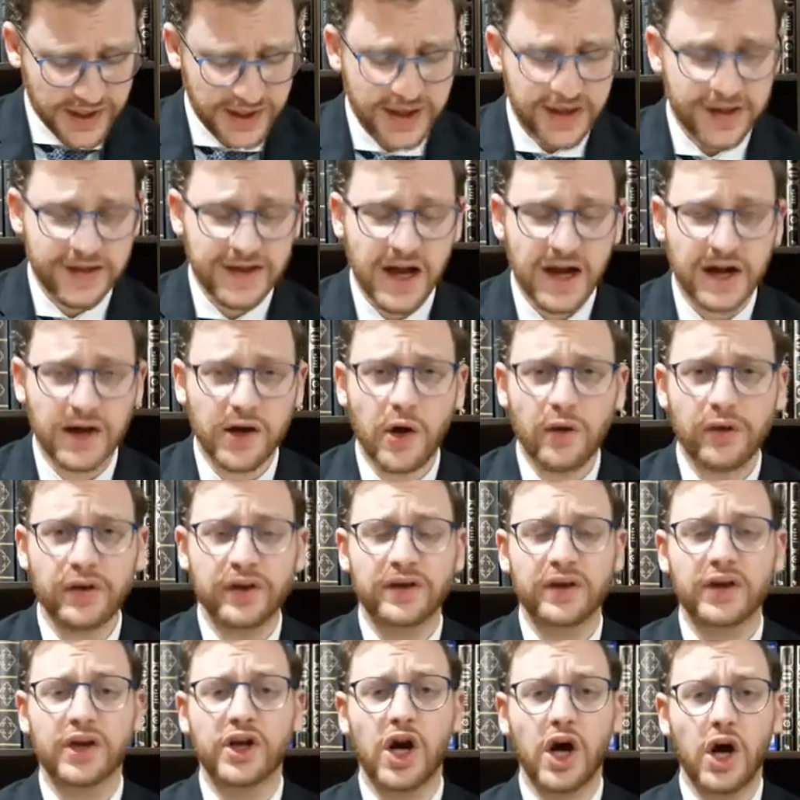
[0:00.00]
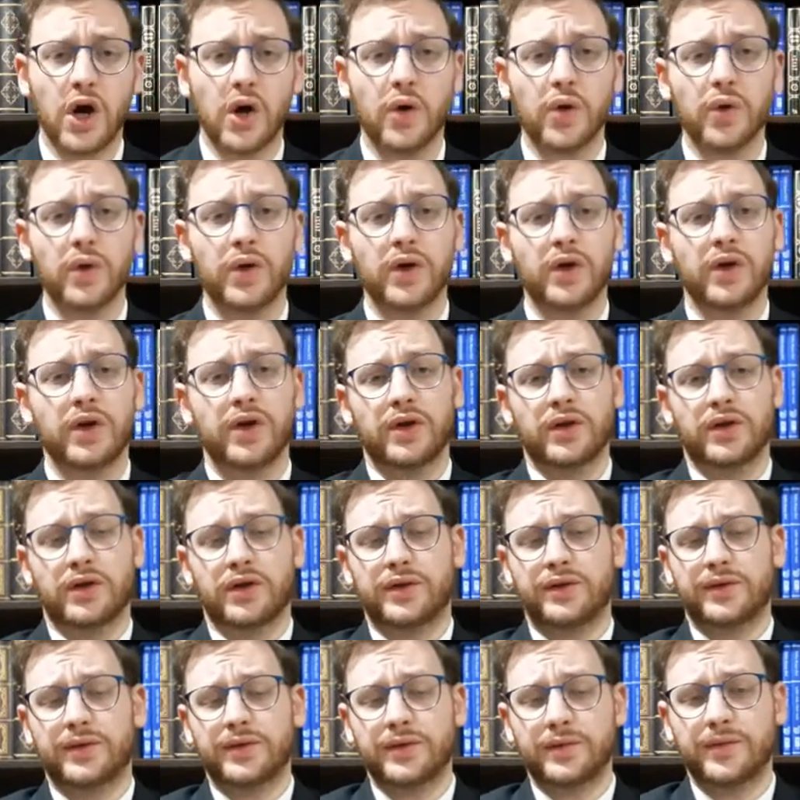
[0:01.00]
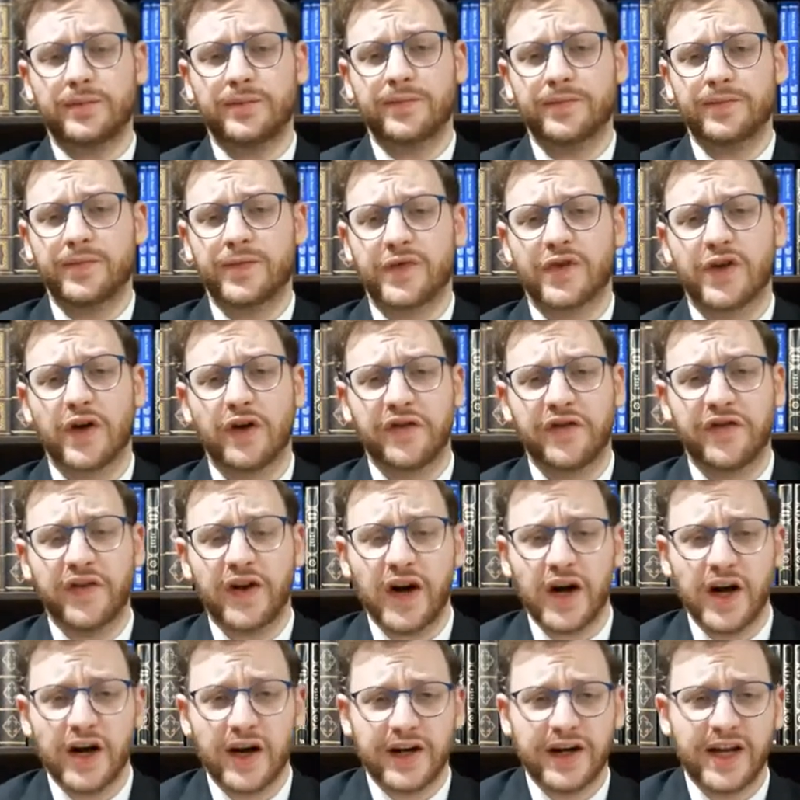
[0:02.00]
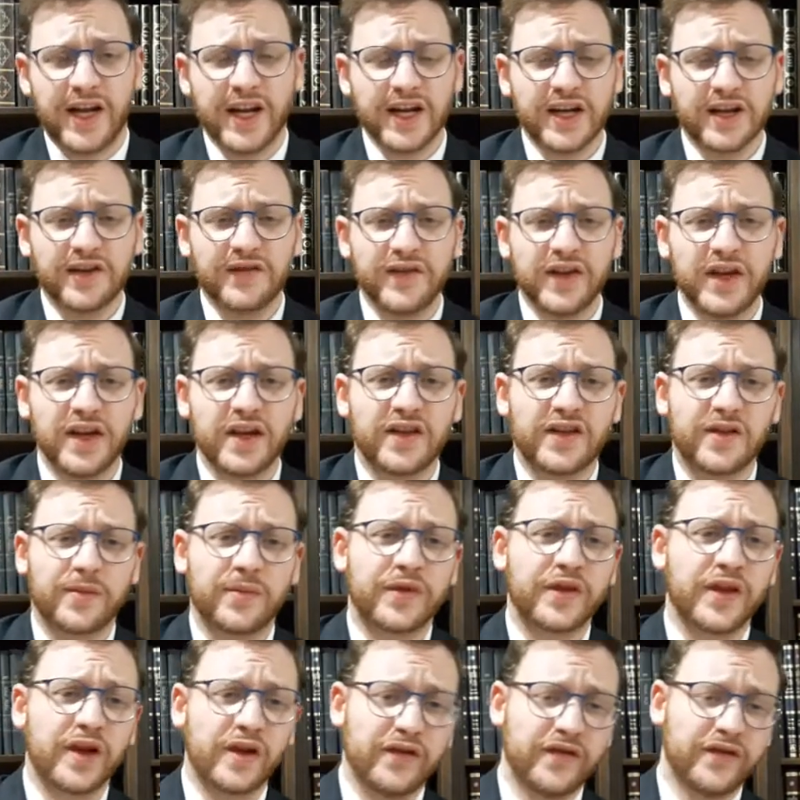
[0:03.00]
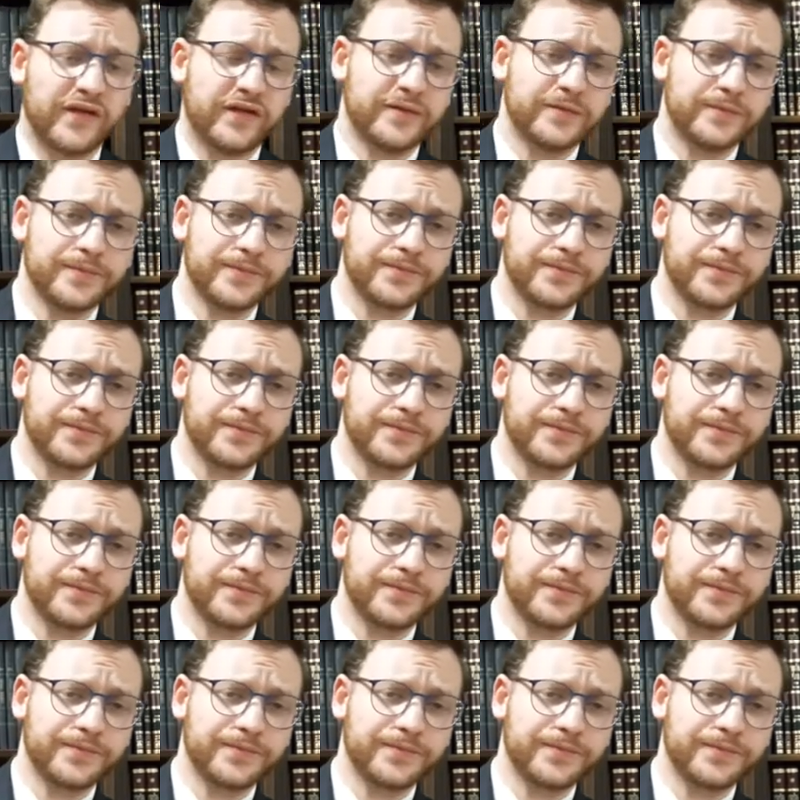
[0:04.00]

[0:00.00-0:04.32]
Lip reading: He's not going to go so far and inconvenience himself